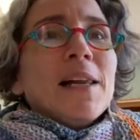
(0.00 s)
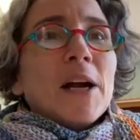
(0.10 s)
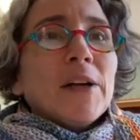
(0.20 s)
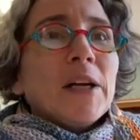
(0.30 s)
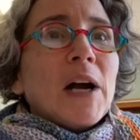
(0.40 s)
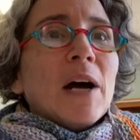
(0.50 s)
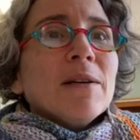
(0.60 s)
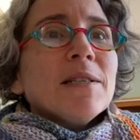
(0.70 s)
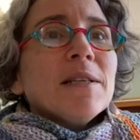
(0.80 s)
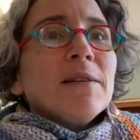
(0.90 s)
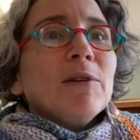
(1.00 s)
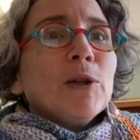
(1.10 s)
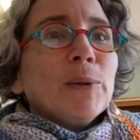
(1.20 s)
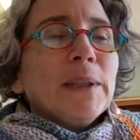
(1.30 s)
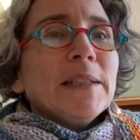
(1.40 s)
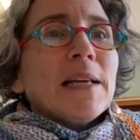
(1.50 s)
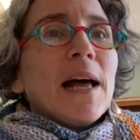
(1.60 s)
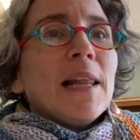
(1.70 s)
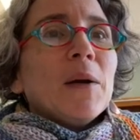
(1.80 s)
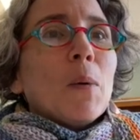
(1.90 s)
Larry Krause, Steve Lewis,
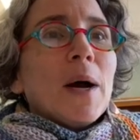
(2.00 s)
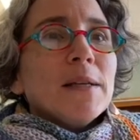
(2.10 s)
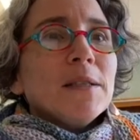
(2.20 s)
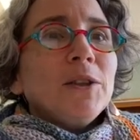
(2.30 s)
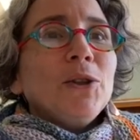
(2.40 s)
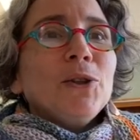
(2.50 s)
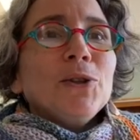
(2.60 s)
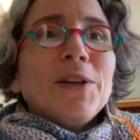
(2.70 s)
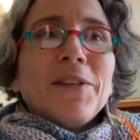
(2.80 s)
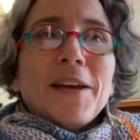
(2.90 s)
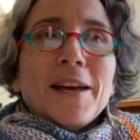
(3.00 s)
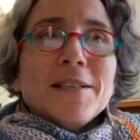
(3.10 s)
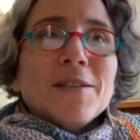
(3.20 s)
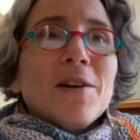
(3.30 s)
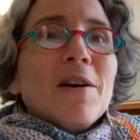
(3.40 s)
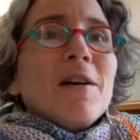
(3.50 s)
Alan Weisner, Judith Gates,